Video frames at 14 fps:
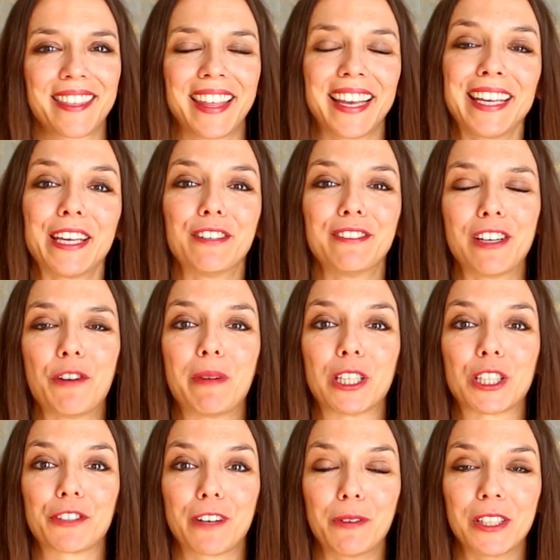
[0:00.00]
Thank you very
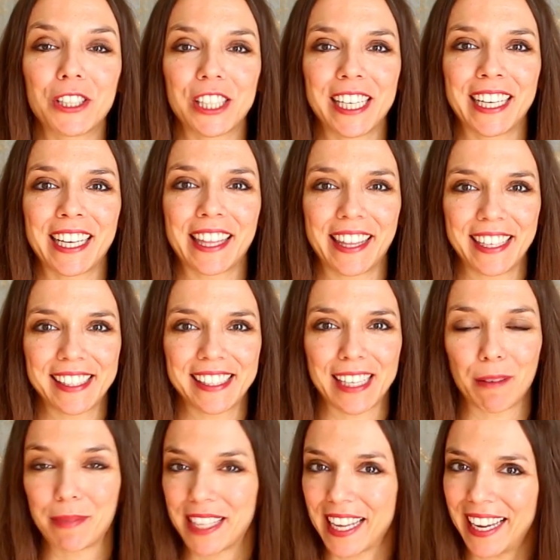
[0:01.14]
much for watching this
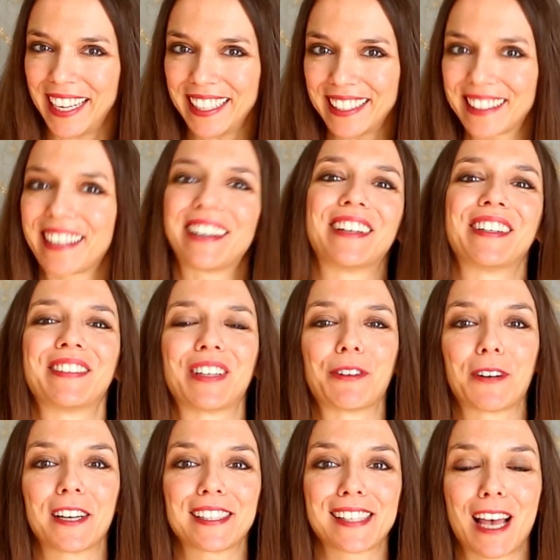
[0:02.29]
update of
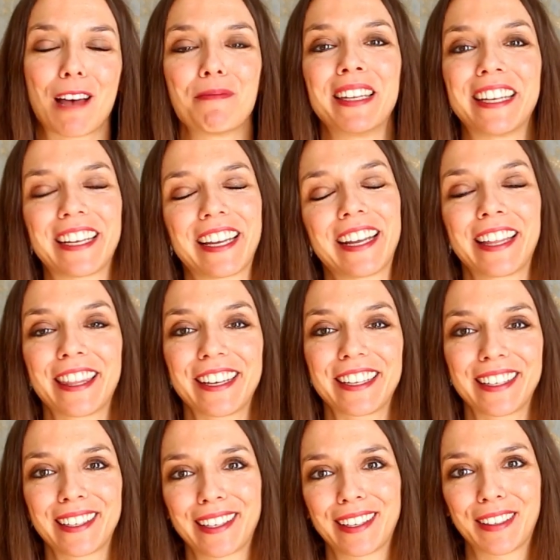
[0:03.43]
what's happening in the
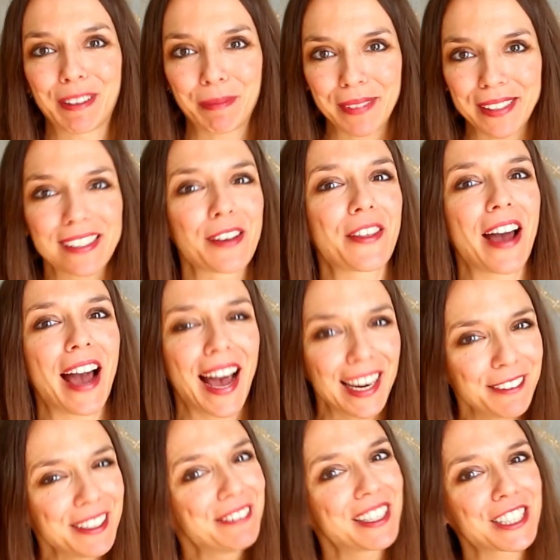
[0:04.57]
kingdom. So the
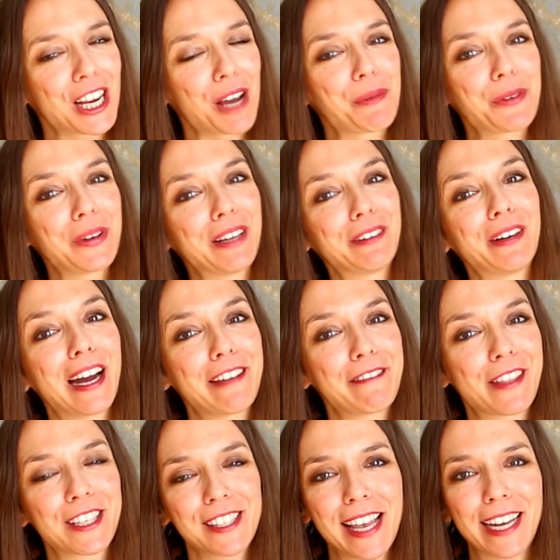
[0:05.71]
Halloween workshop will arrive
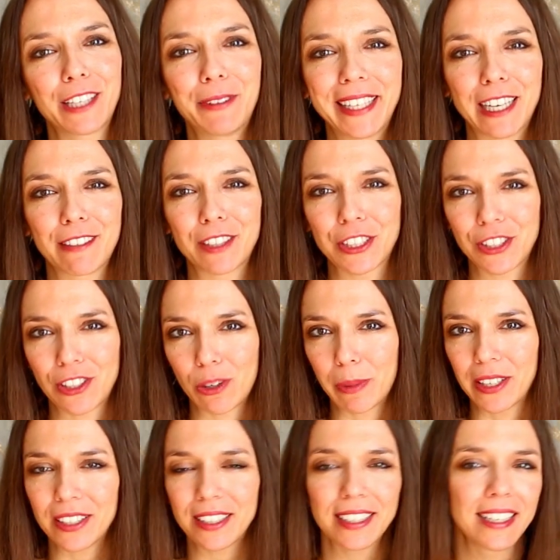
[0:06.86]
the second week of
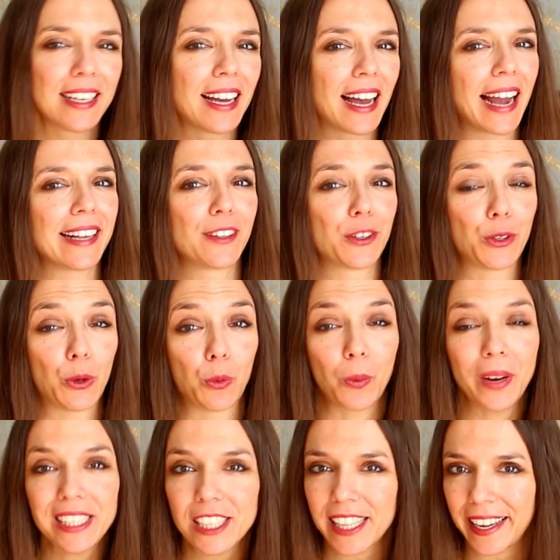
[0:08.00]
October. I don't know
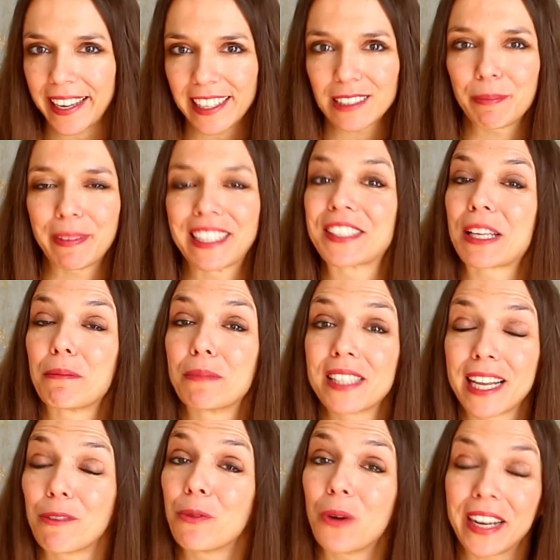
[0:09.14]
which day yet because I'm
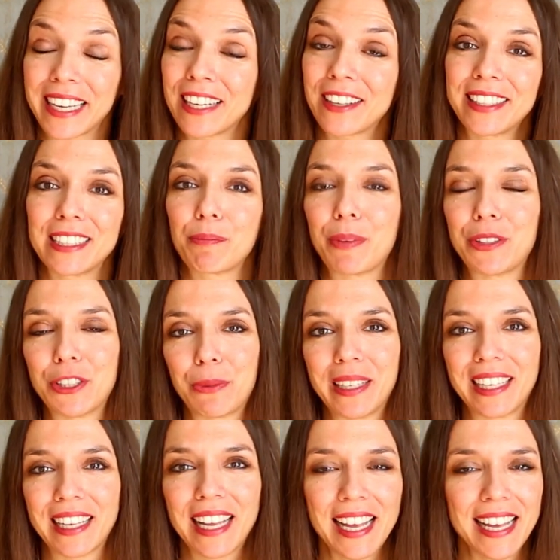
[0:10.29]
still working on it, but you
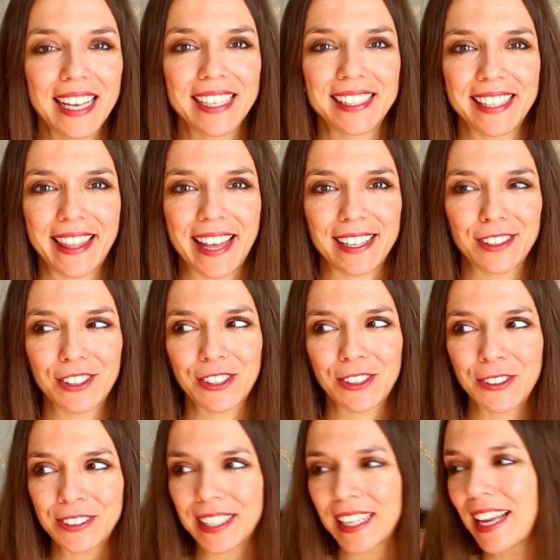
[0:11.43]
will see that
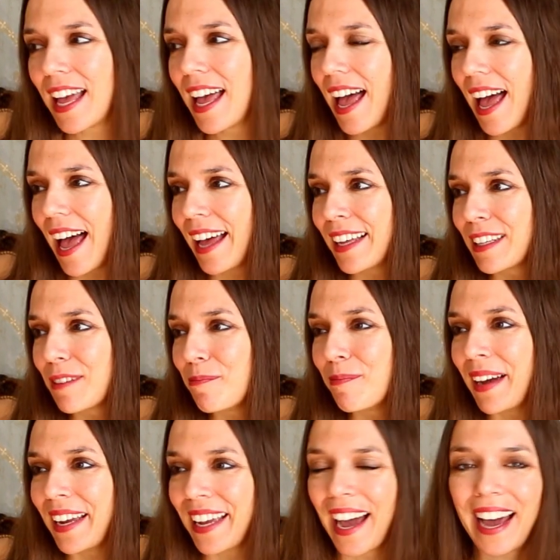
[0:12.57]
soon. And um,
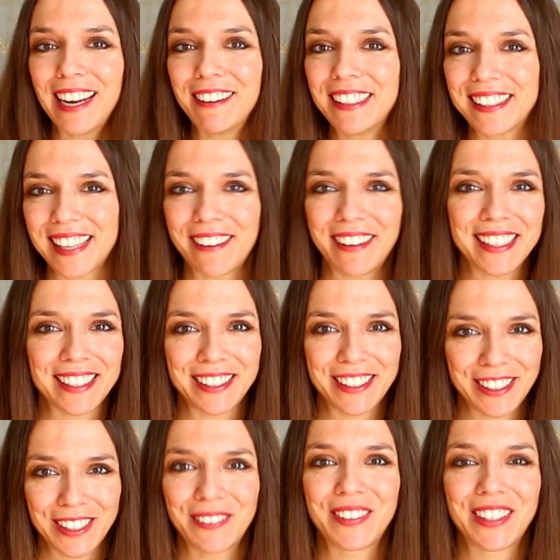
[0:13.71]
my Halloween series on
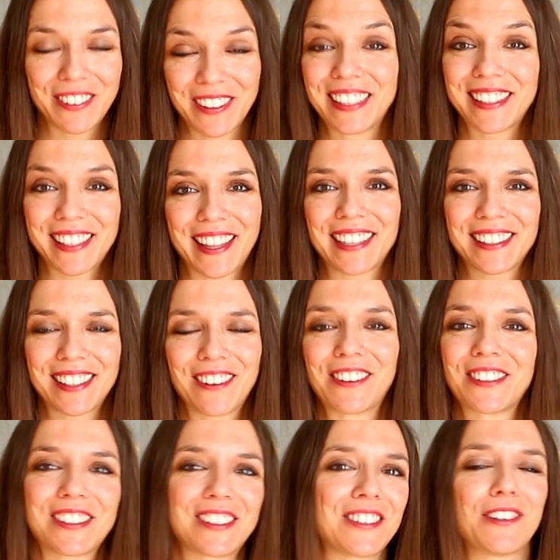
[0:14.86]
YouTube, you will see that
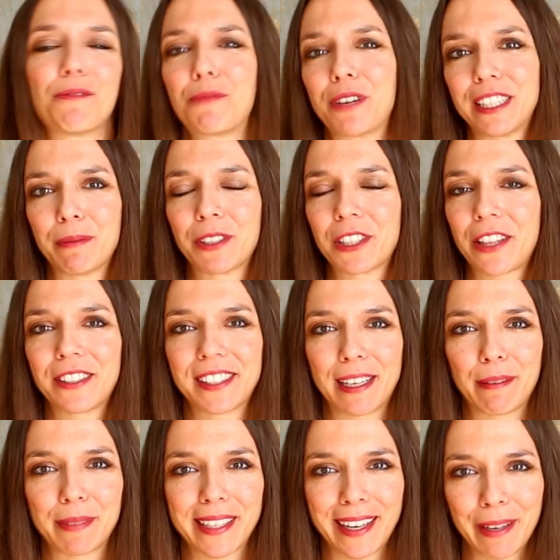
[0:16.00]
also pretty much at the
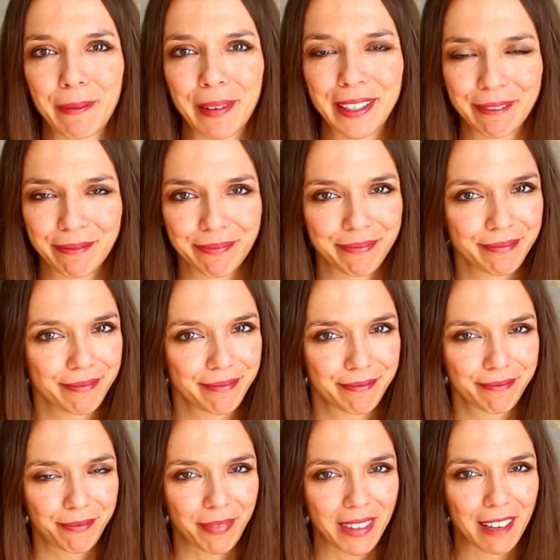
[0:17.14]
same time
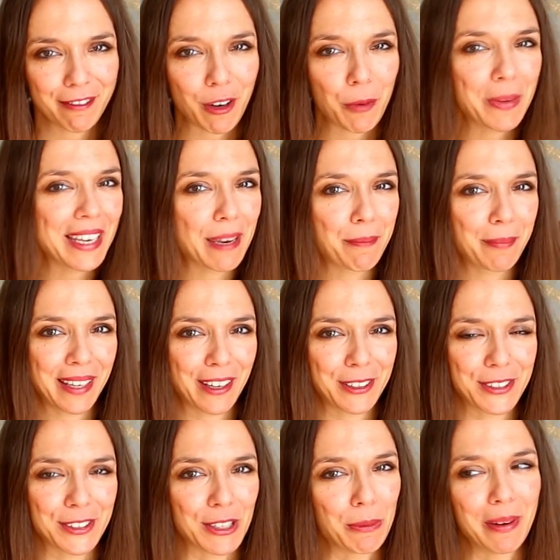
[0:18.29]
for
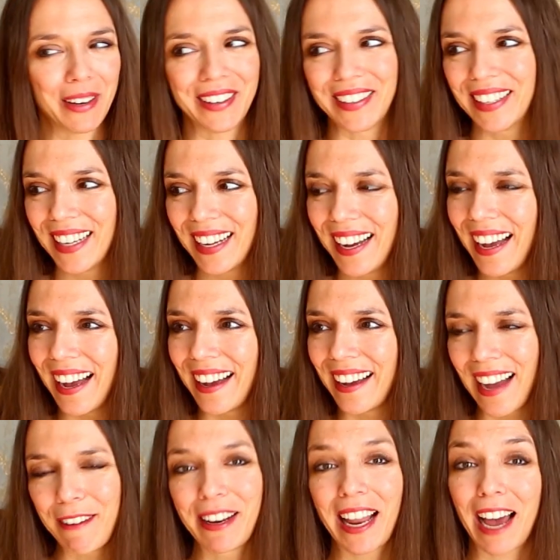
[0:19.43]
mid-October. Uh,
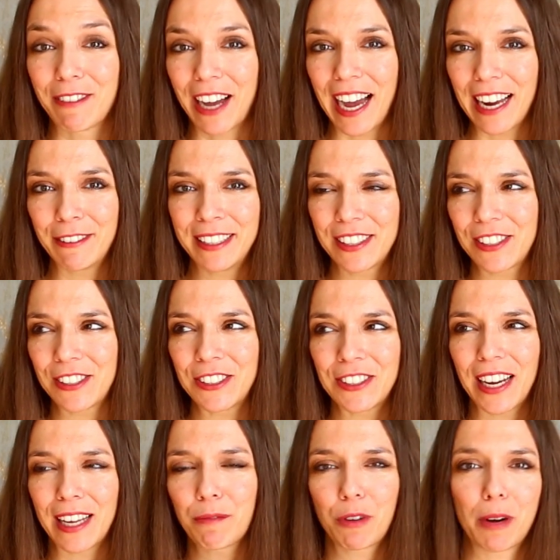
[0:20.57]
I will have a Halloween tour
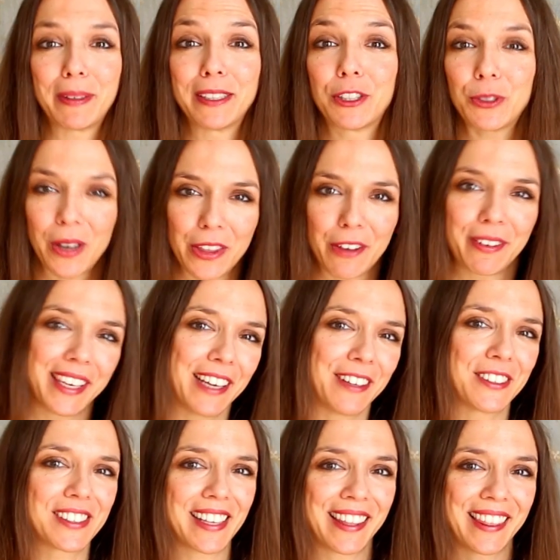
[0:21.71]
and probably two other
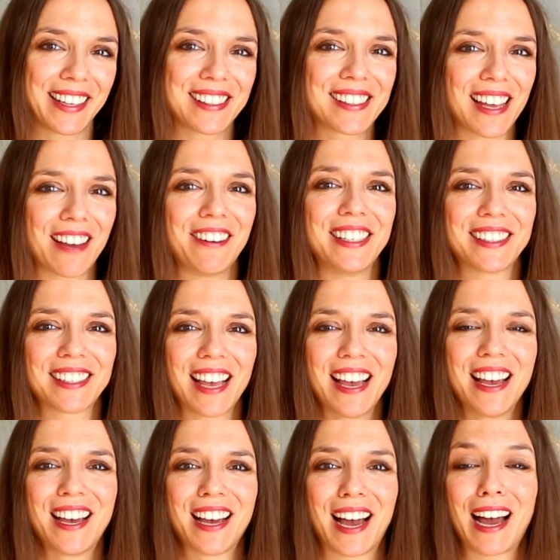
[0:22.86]
videos in this series.
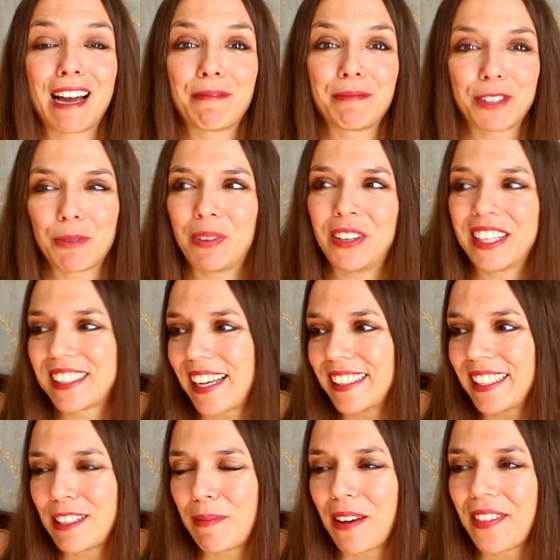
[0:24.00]
I'm super
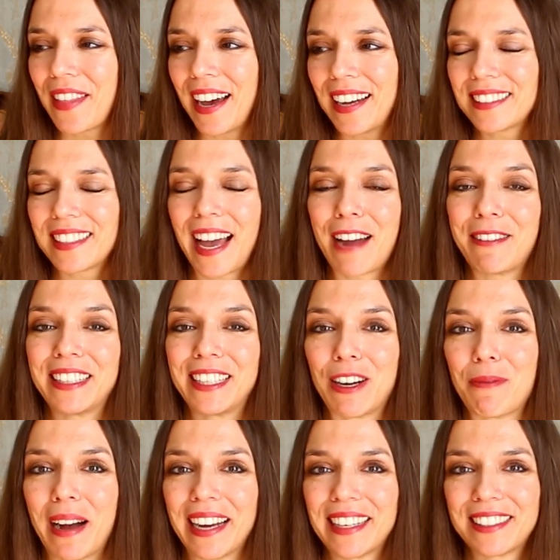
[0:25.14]
excited about that. I will go
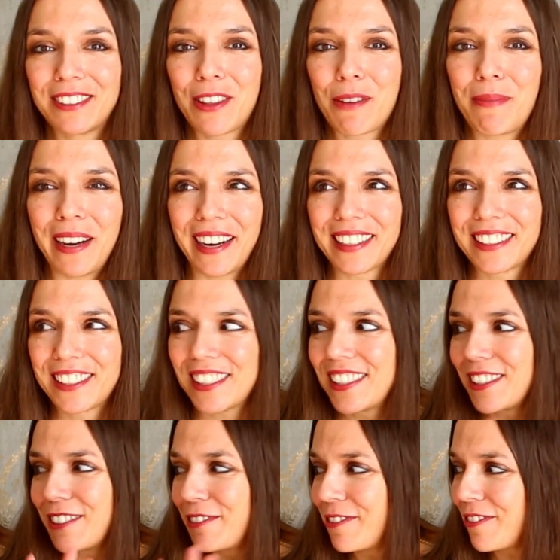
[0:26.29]
back to the park just
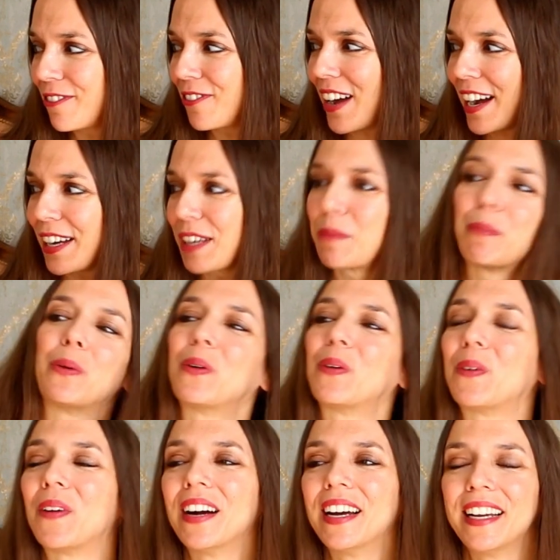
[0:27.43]
to find
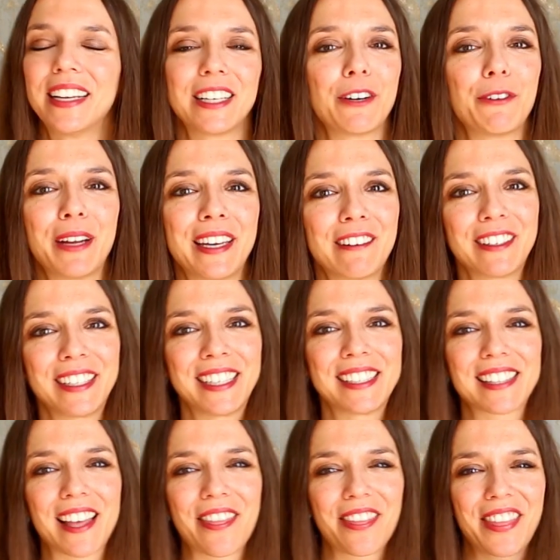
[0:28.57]
more greeneries
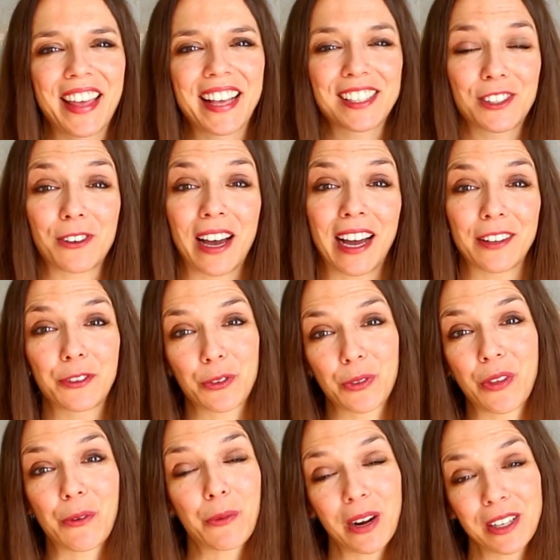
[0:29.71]
and things to add to
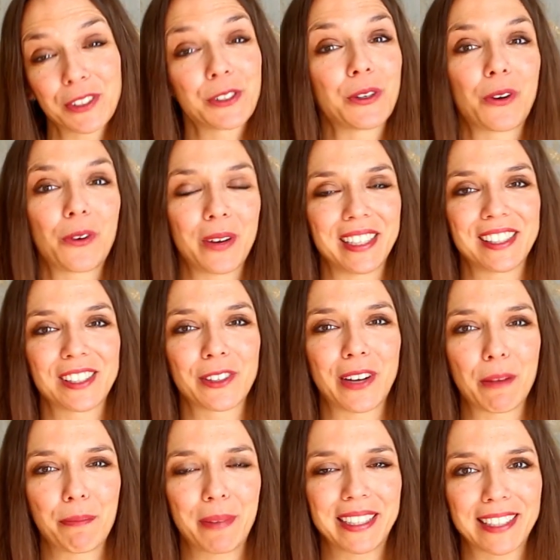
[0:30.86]
the ones you already saw I
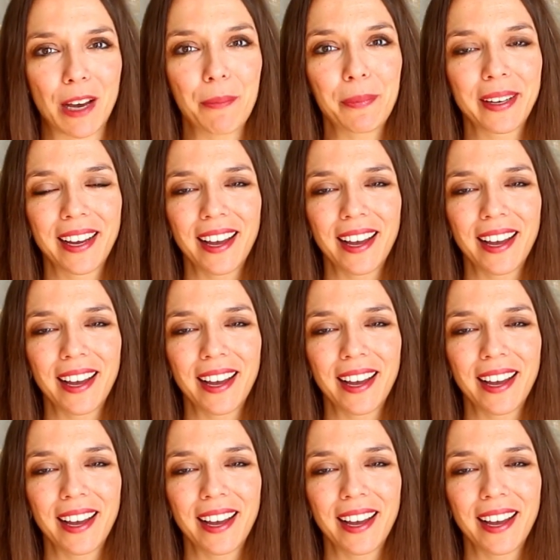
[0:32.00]
picked up